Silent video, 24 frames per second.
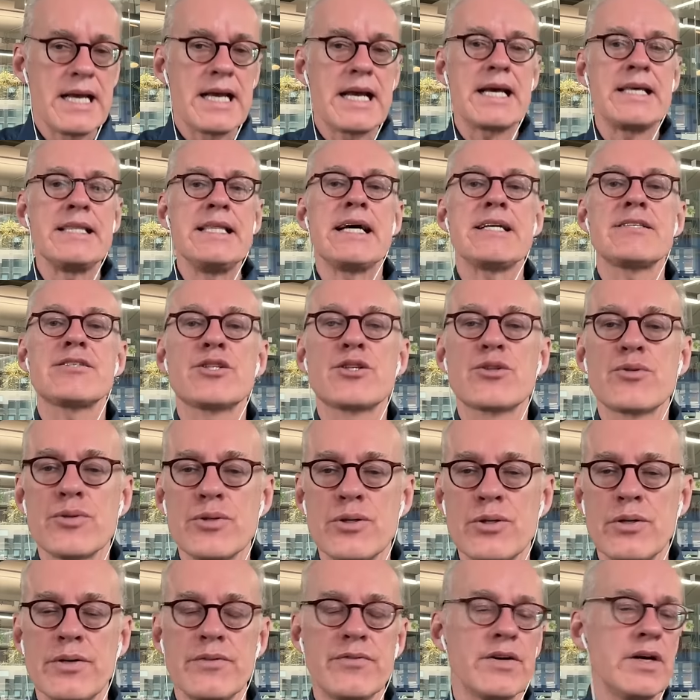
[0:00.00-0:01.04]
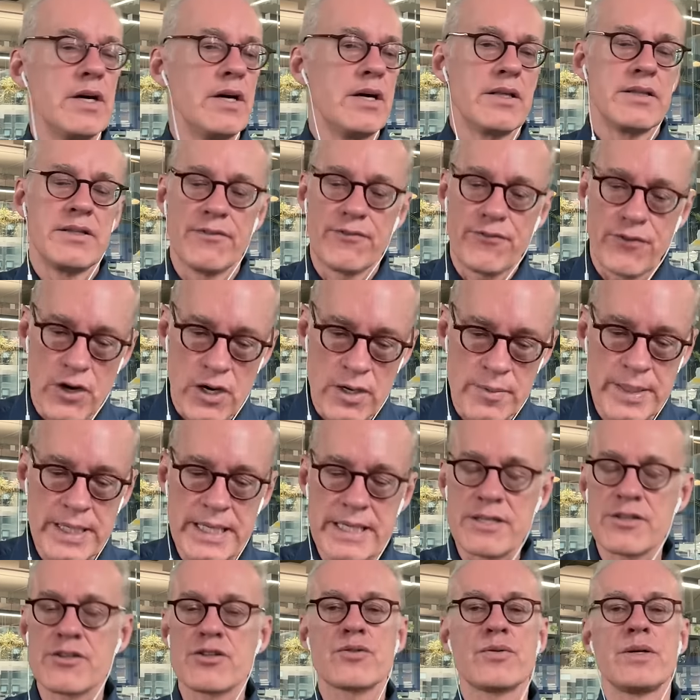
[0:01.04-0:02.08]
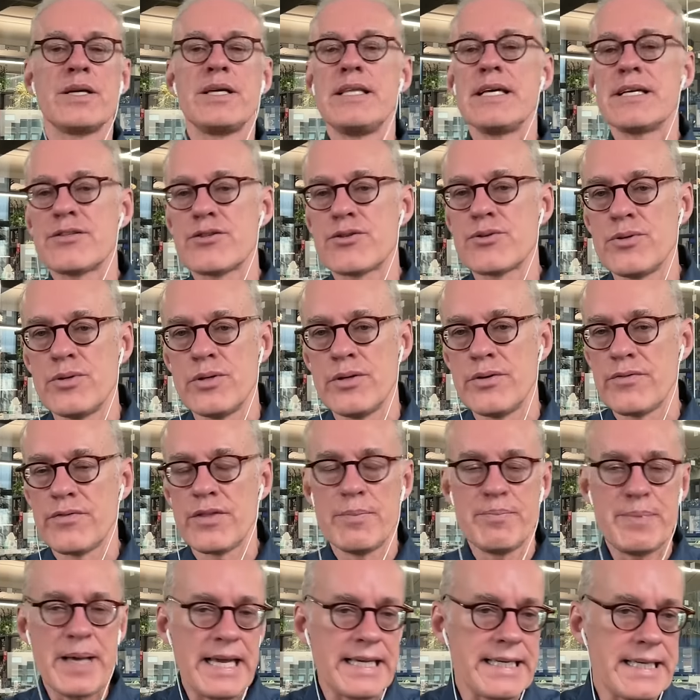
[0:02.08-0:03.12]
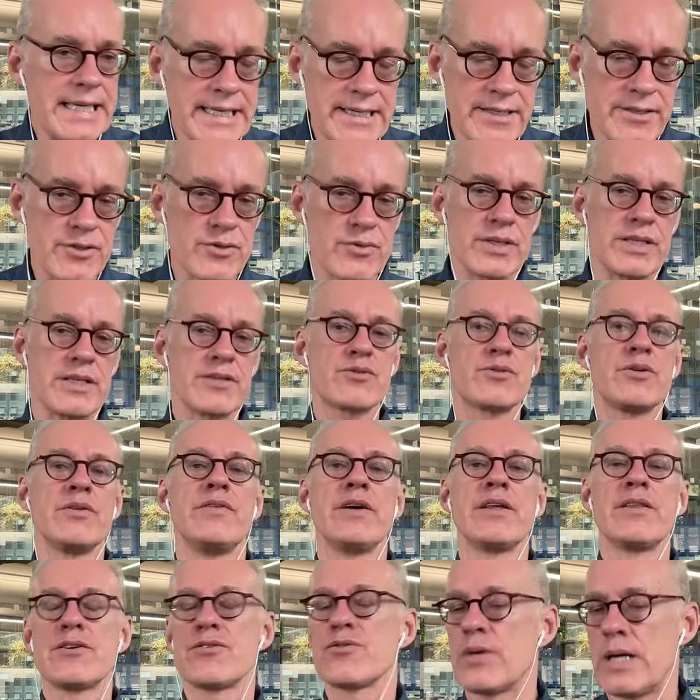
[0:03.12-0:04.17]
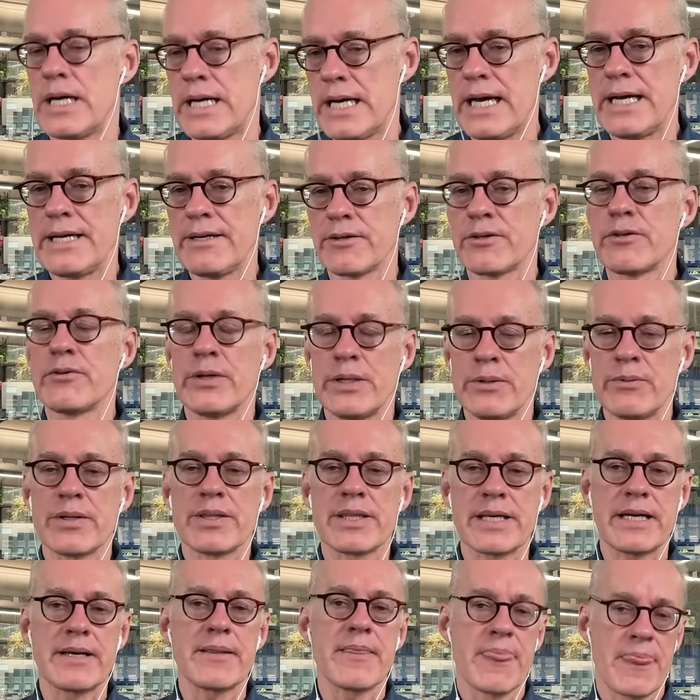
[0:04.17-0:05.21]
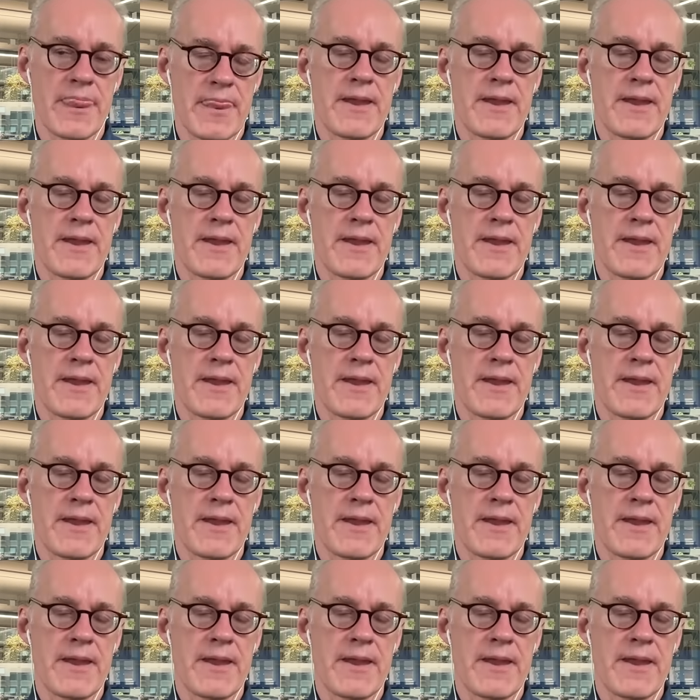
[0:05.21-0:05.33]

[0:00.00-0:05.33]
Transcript: And that's true of the pharma industry. That's true of the banking industry. That's true of everything. So I, I agree with that.